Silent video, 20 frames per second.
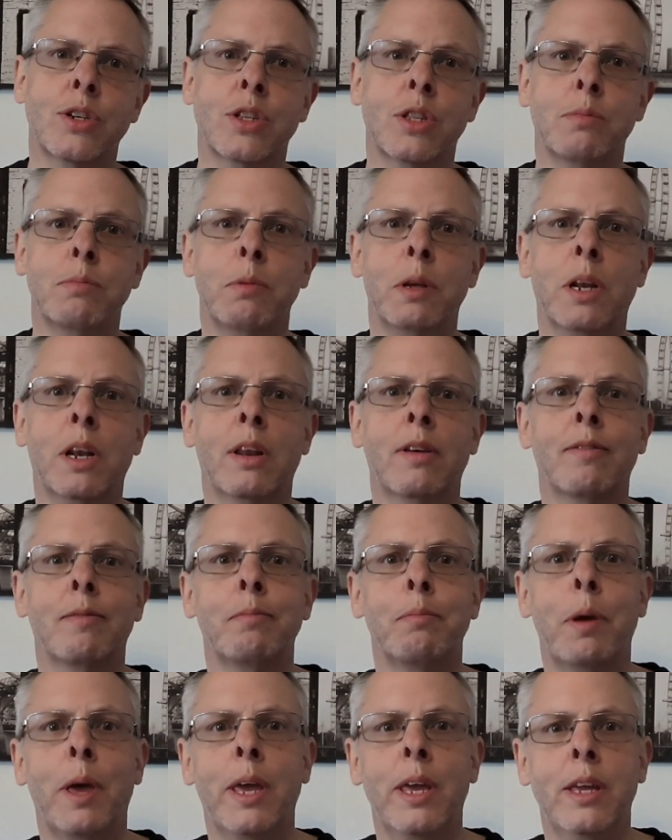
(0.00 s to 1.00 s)
to the middle of
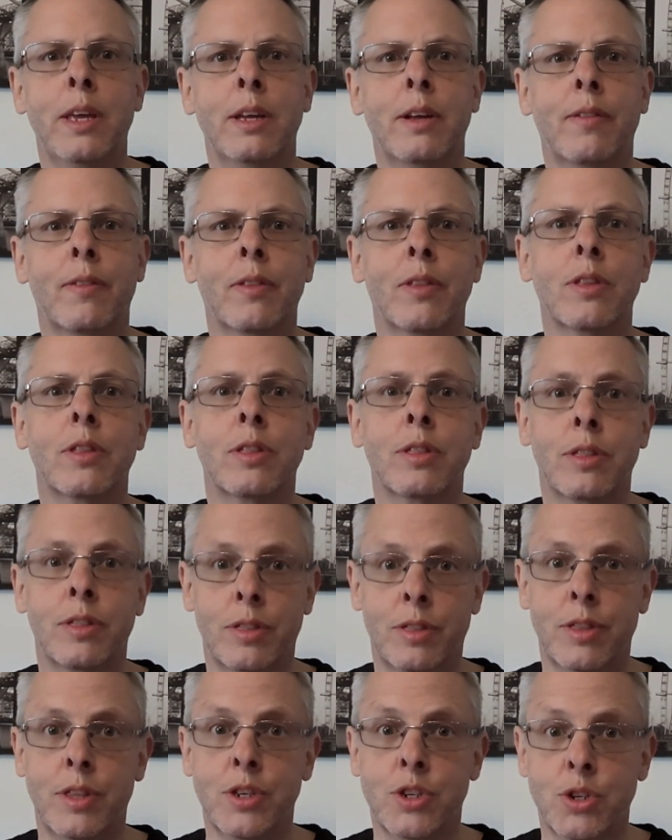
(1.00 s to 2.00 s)
May
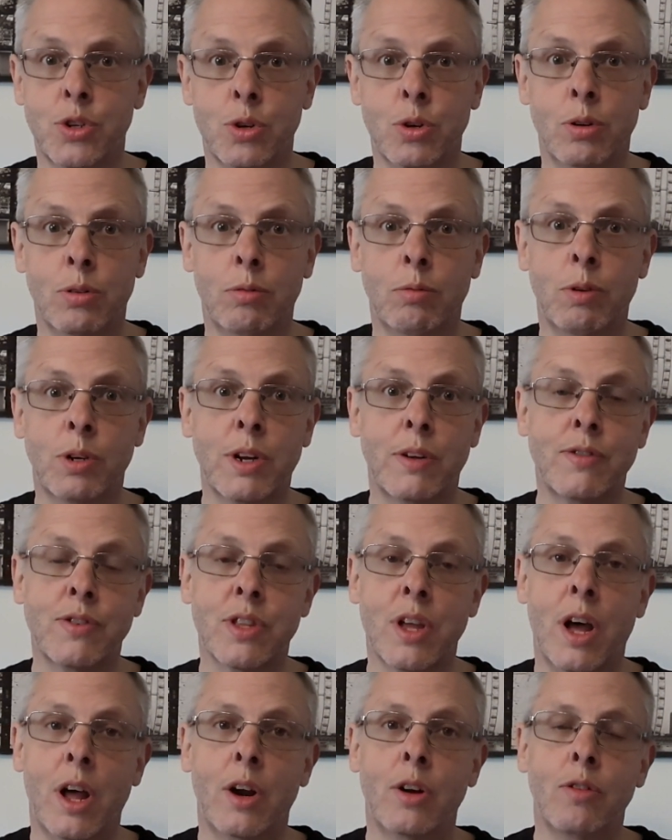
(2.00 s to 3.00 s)
this year, which I've
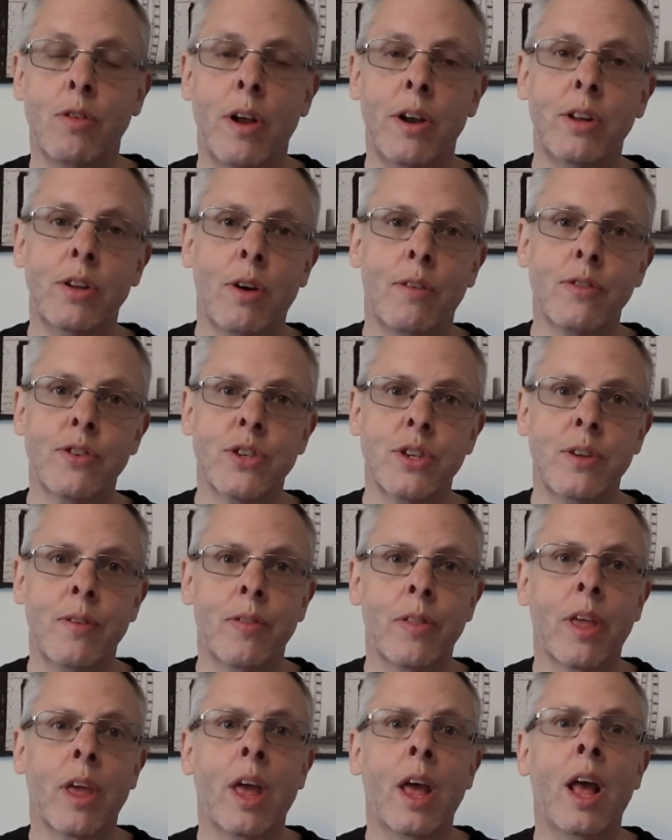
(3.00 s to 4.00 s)
started already
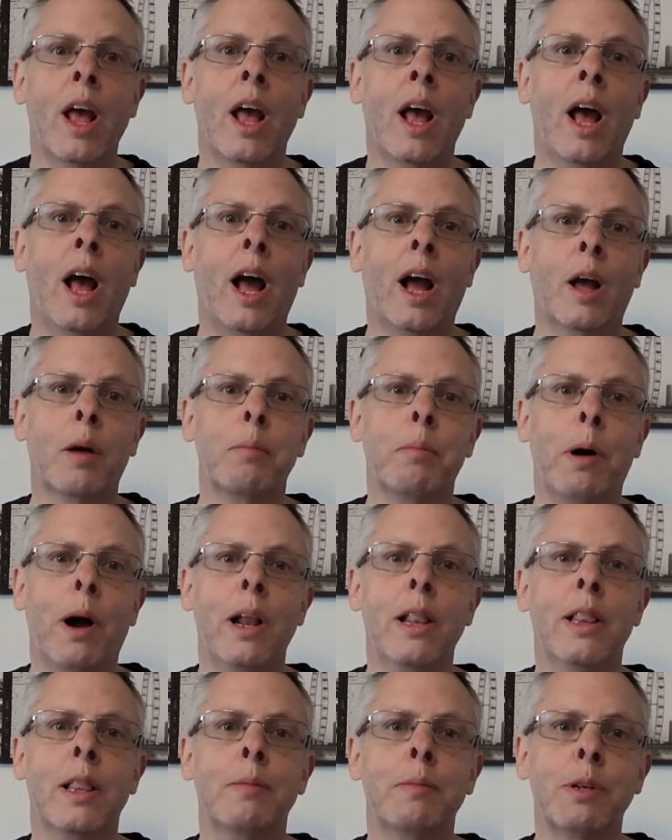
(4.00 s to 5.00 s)
obviously, and
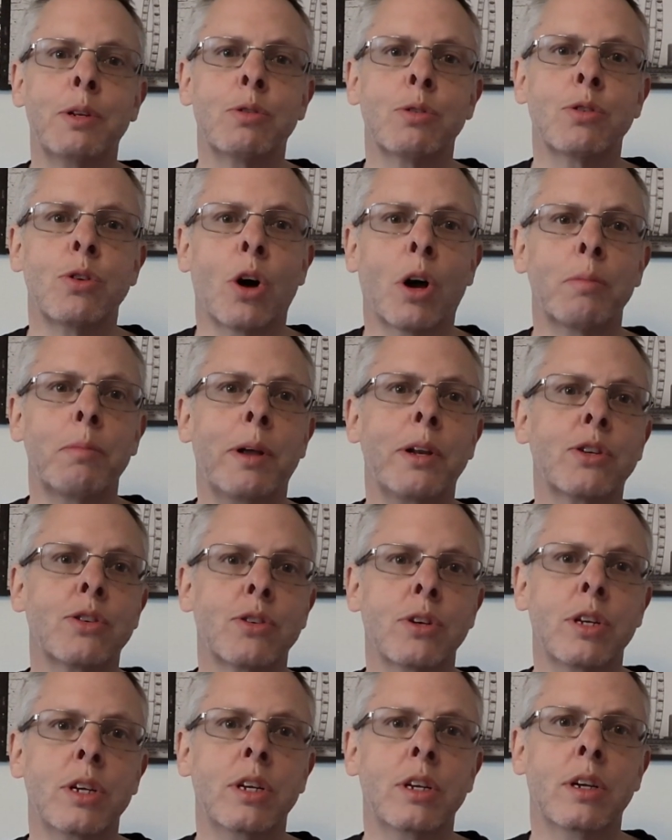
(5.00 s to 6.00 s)
compiling them into a
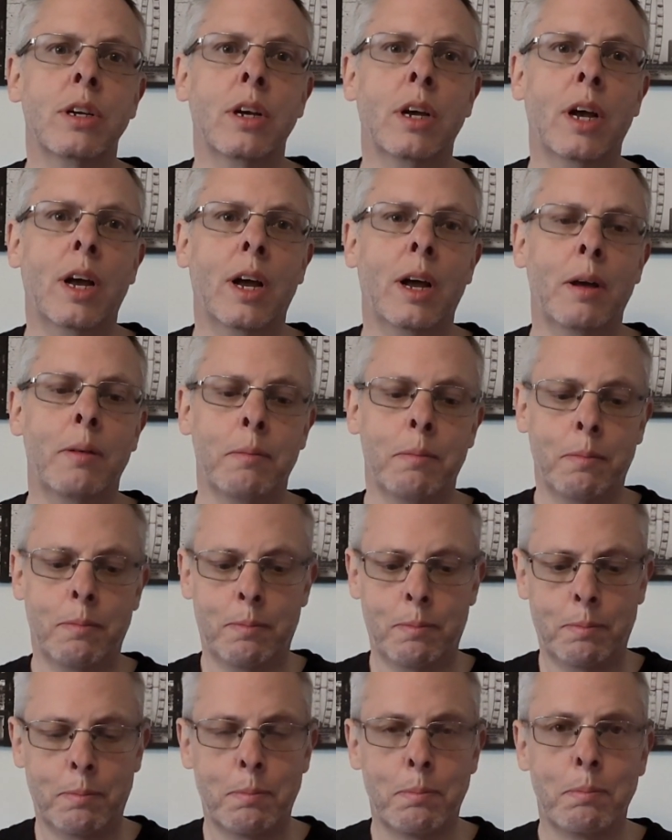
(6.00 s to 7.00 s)
documentary
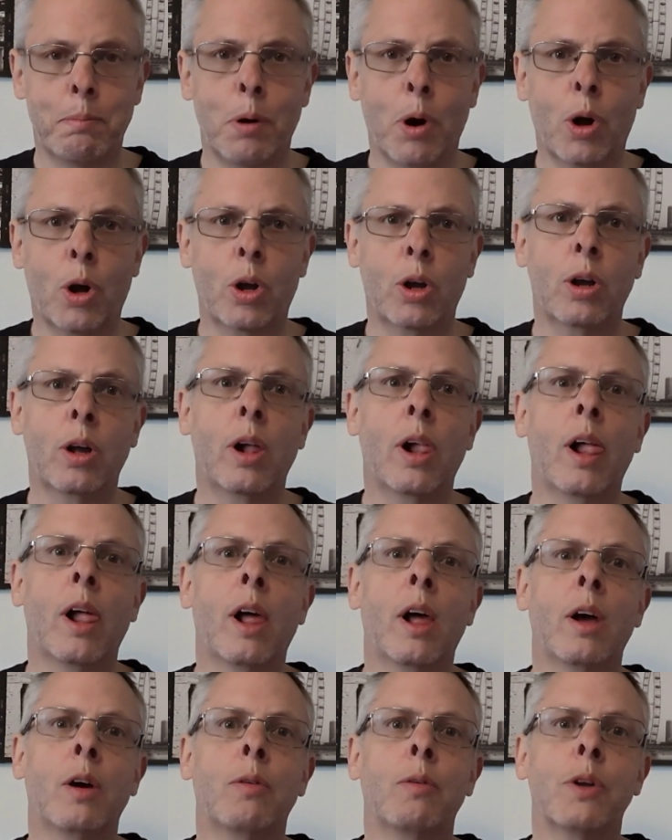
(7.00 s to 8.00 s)
book,
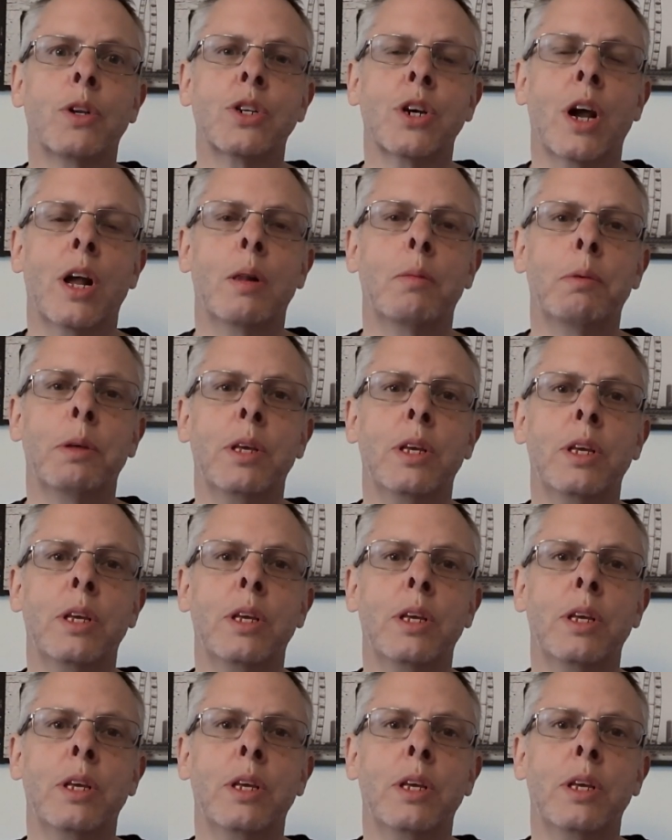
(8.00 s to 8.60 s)
which I'm